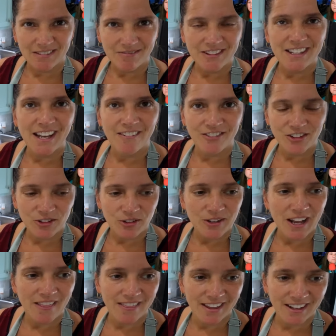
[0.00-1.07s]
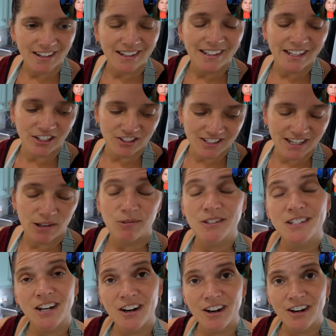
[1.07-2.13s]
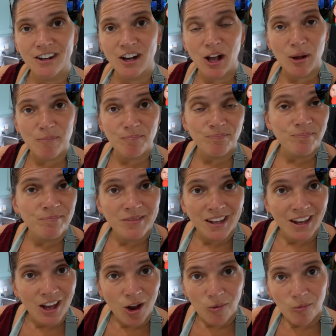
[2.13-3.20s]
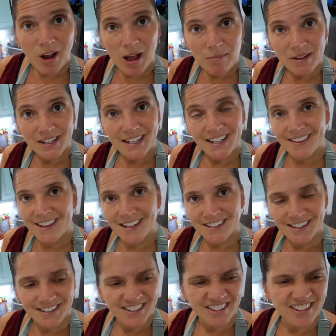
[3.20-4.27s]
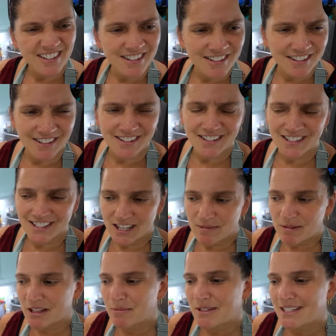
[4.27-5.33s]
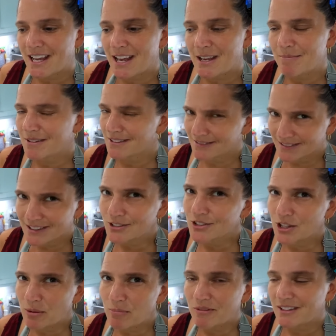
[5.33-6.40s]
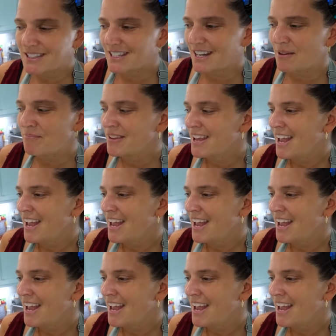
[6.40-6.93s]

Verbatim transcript: them in the afternoon, and then later today we'll start our um, ramen and get that done. So this is good. It's like taking me a little bit of time, a little slow moving today.